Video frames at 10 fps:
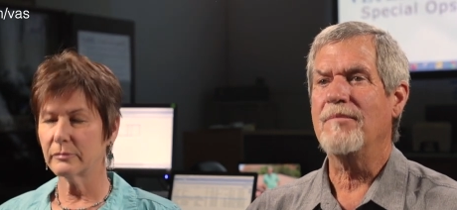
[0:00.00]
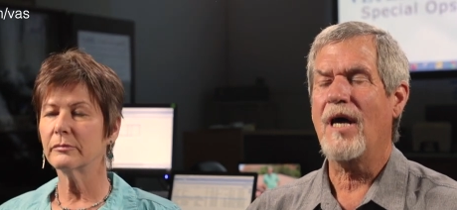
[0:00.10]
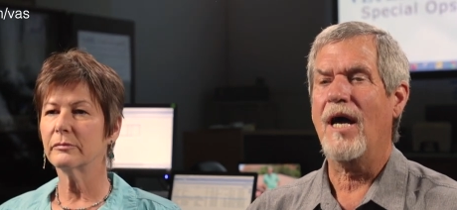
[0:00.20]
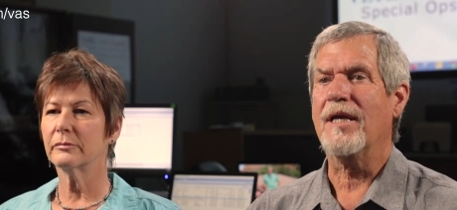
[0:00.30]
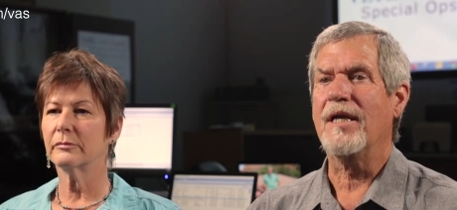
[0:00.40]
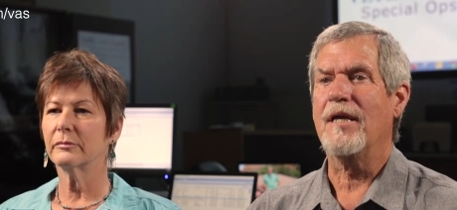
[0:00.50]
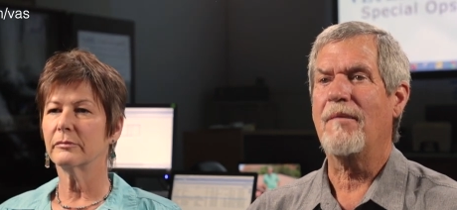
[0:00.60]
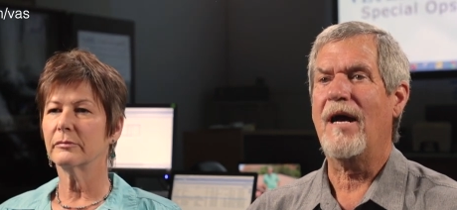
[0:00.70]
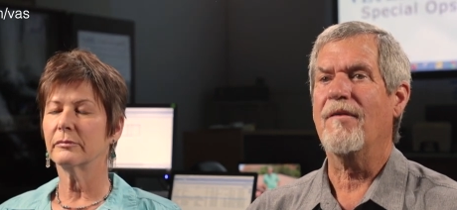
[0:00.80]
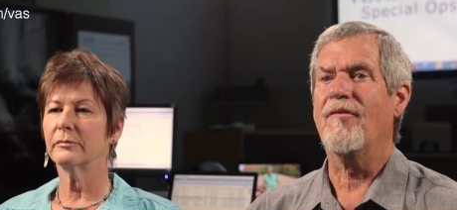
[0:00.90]
Speaker 1: talking
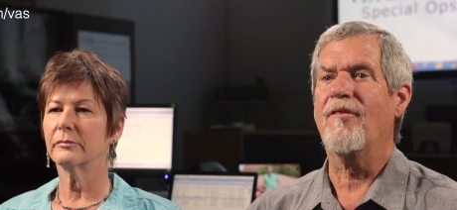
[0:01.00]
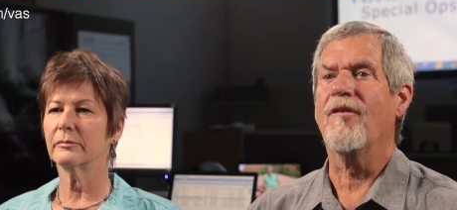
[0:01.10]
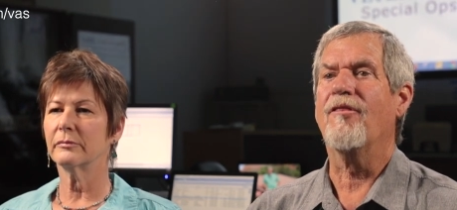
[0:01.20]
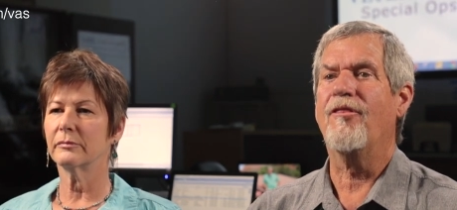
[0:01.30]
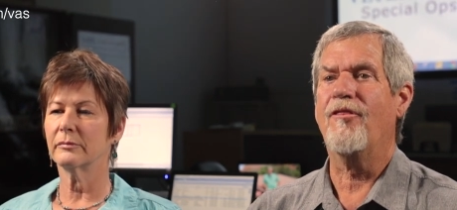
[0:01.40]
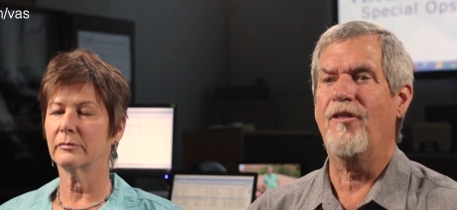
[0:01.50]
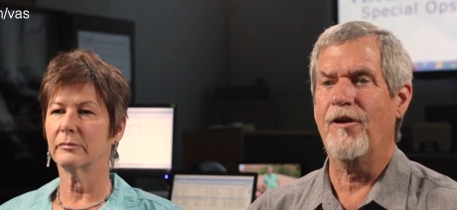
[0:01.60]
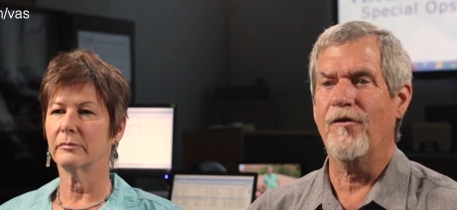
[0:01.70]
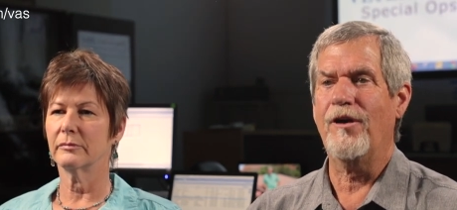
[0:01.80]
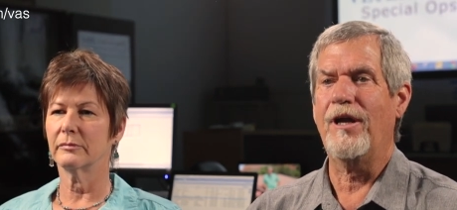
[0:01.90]
about the
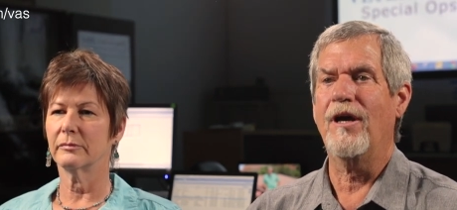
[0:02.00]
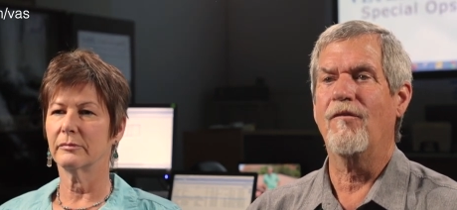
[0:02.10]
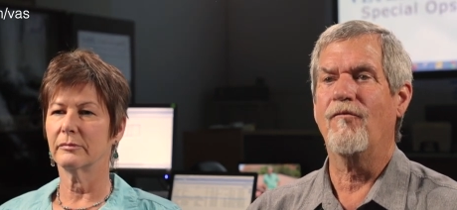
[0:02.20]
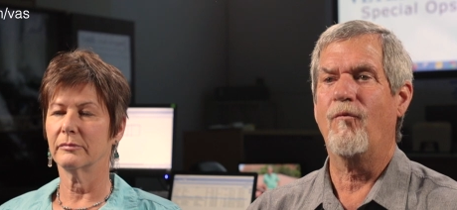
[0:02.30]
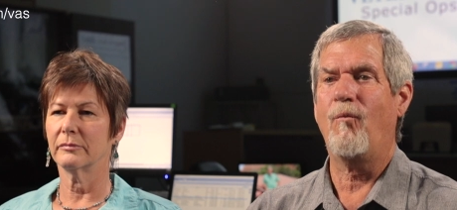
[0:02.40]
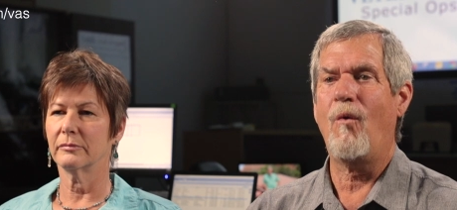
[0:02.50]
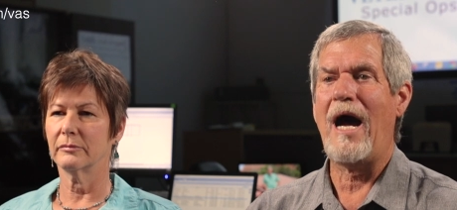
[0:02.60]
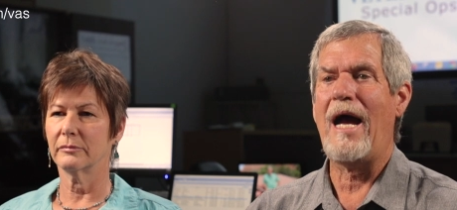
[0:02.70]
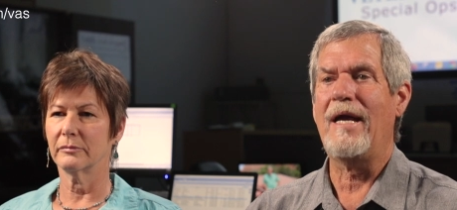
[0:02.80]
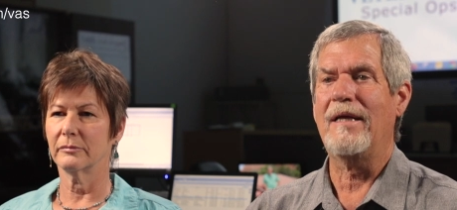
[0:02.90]
theory of
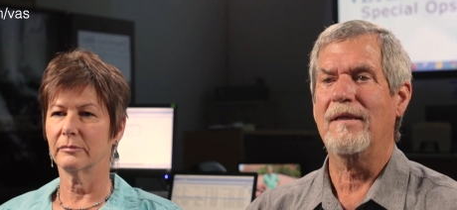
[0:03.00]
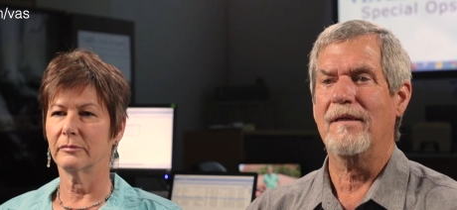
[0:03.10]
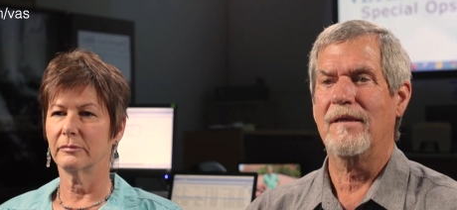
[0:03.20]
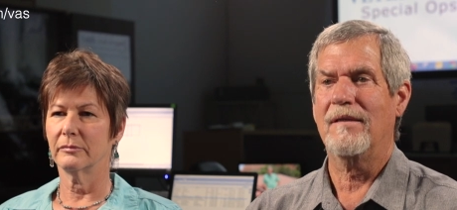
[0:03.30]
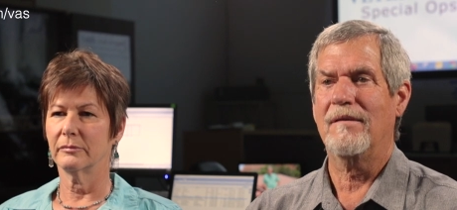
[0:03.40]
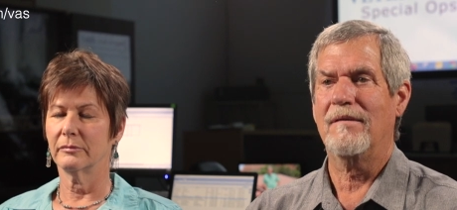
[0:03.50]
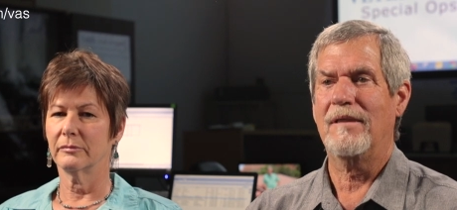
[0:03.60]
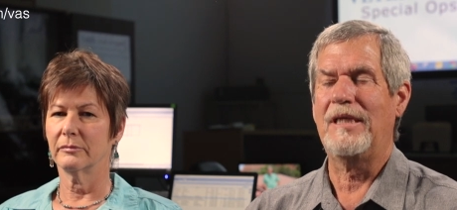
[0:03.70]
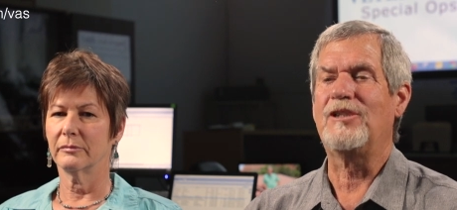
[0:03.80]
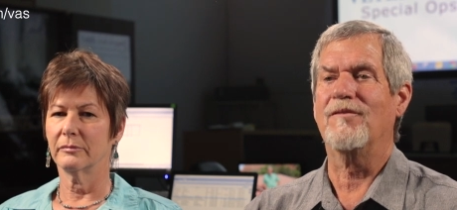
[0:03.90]
why
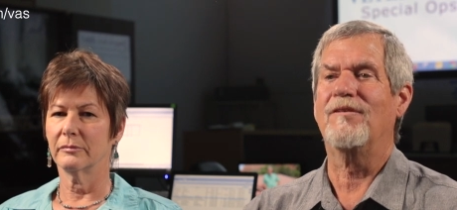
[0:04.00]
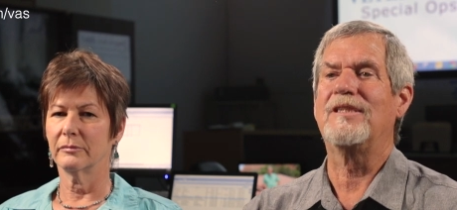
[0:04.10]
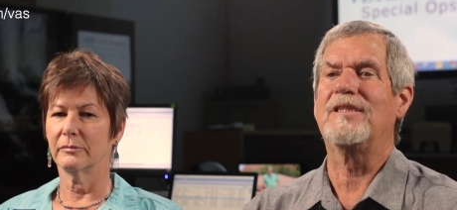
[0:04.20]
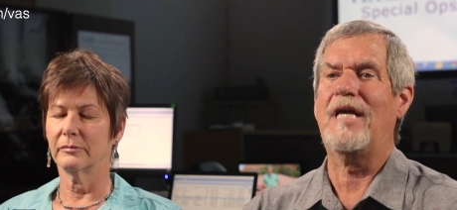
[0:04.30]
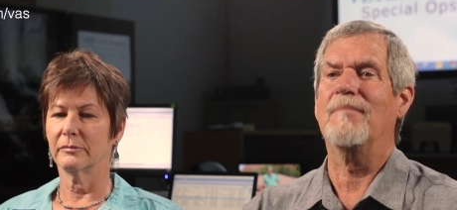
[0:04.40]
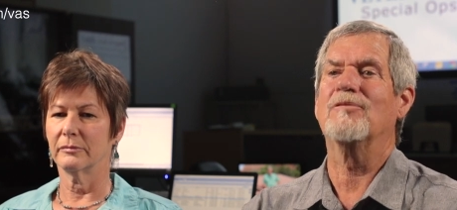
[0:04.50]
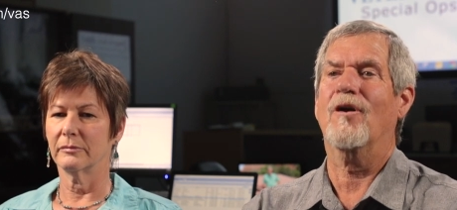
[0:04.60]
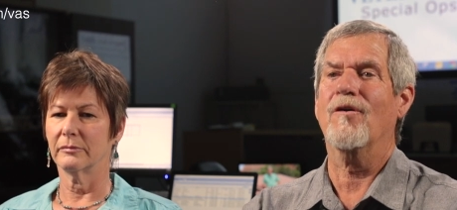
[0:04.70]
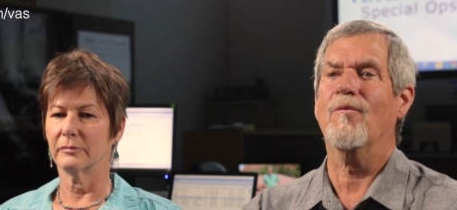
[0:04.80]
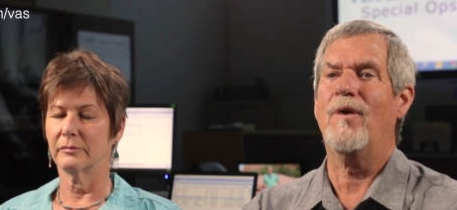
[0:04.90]
each of these steps
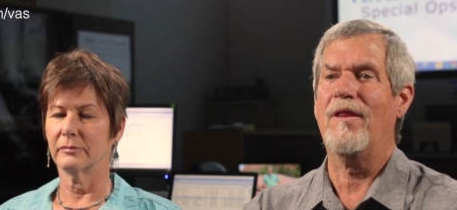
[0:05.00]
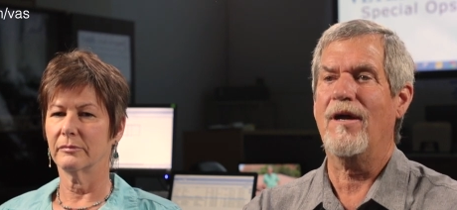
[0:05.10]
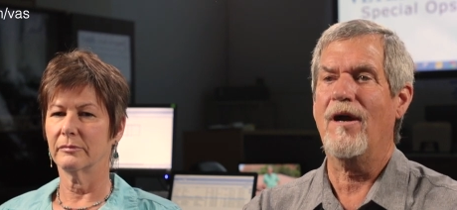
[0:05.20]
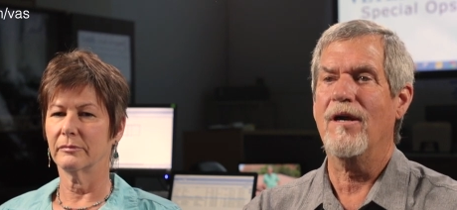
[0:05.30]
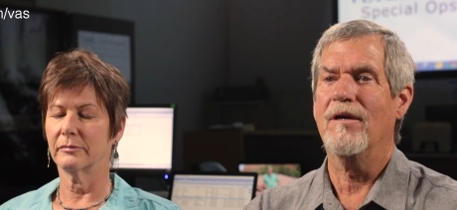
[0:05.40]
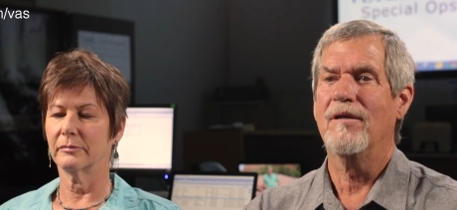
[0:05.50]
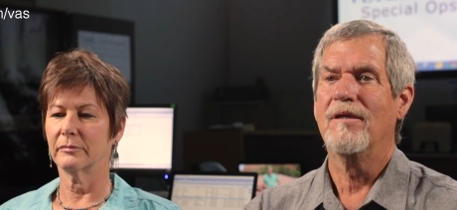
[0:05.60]
are the way they are.